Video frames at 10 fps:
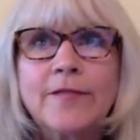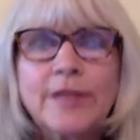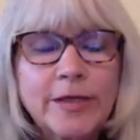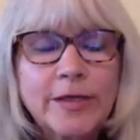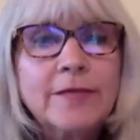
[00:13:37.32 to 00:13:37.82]

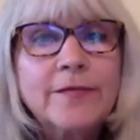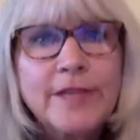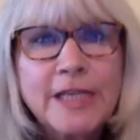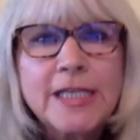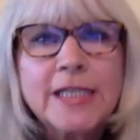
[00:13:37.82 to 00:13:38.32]
very
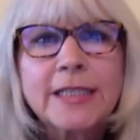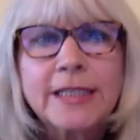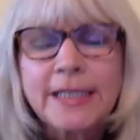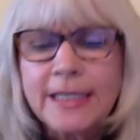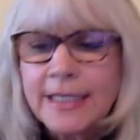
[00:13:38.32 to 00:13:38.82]

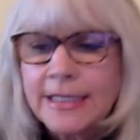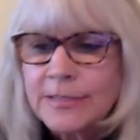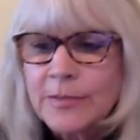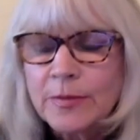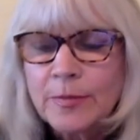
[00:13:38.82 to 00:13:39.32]
conveniently,
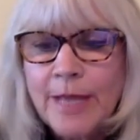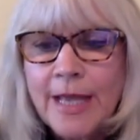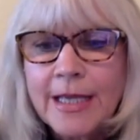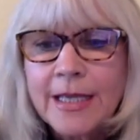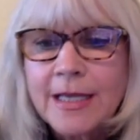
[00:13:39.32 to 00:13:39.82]
as we were
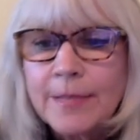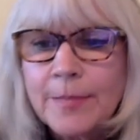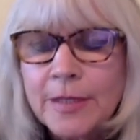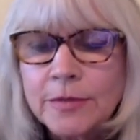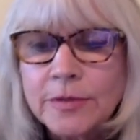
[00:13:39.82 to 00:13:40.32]
packing up
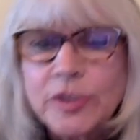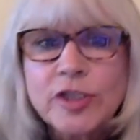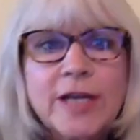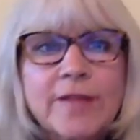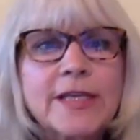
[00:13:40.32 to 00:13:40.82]
our old
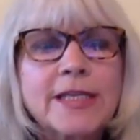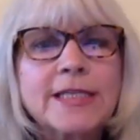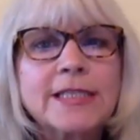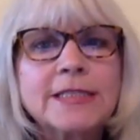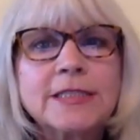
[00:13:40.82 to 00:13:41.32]
Chevy,
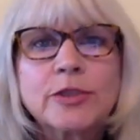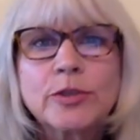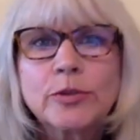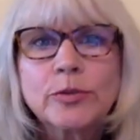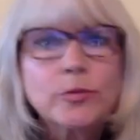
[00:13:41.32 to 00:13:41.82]
these
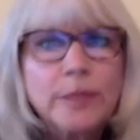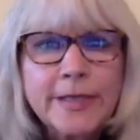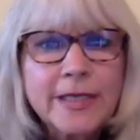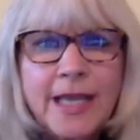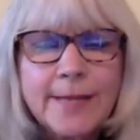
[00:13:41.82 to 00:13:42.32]
two
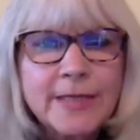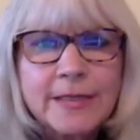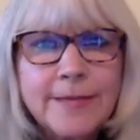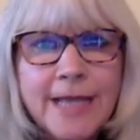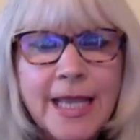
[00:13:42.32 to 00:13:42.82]
women came
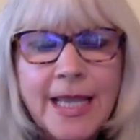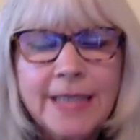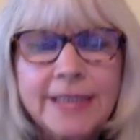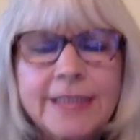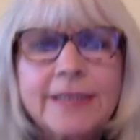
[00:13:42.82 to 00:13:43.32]
into my
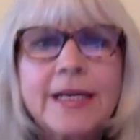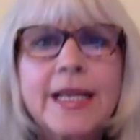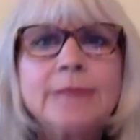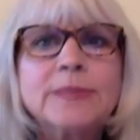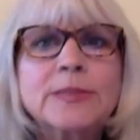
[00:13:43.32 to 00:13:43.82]
head, and their
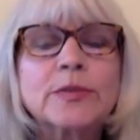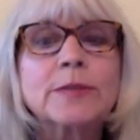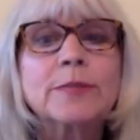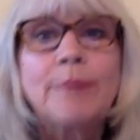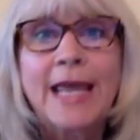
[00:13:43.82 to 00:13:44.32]
names
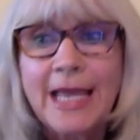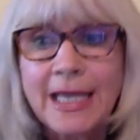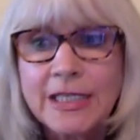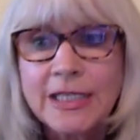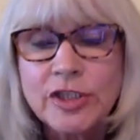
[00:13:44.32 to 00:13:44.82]
were
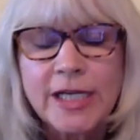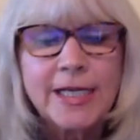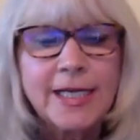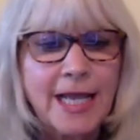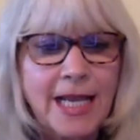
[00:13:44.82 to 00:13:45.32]
Patty
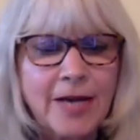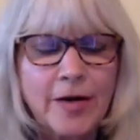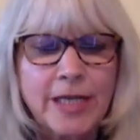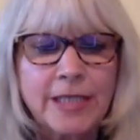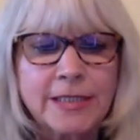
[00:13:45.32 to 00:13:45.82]
Jane and
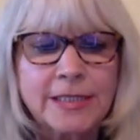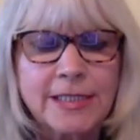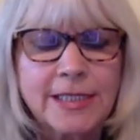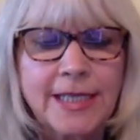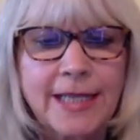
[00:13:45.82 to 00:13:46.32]
Harriet.
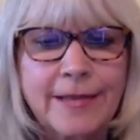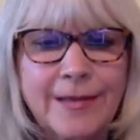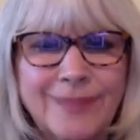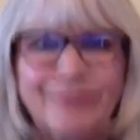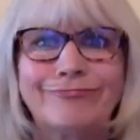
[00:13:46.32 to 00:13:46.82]
And I
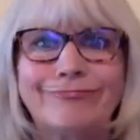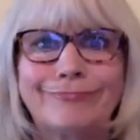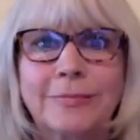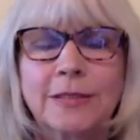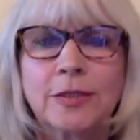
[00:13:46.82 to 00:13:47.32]
thought,
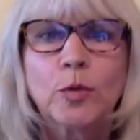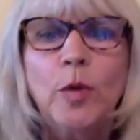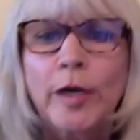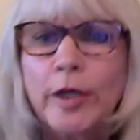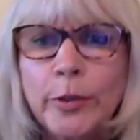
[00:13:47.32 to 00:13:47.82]

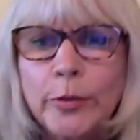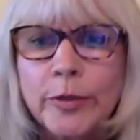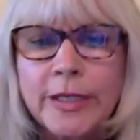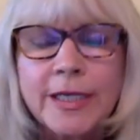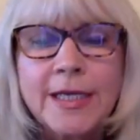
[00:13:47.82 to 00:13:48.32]
who are
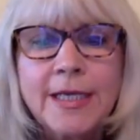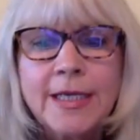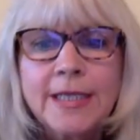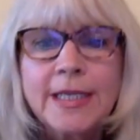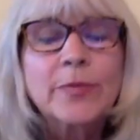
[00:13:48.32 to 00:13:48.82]
you? And
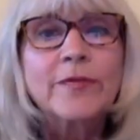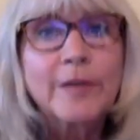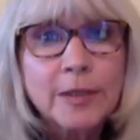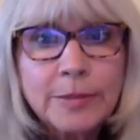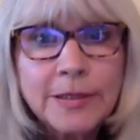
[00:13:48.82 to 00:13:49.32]
they were
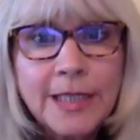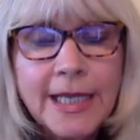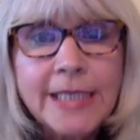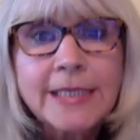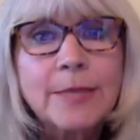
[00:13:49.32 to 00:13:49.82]
very
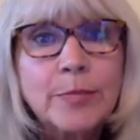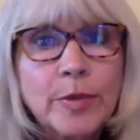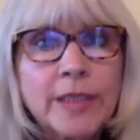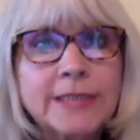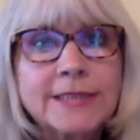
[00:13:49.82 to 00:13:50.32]
polite. They
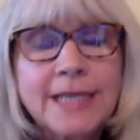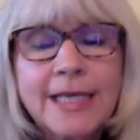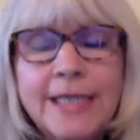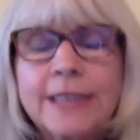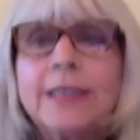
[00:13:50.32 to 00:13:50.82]
brought a
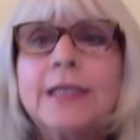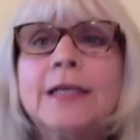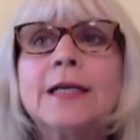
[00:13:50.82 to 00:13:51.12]
title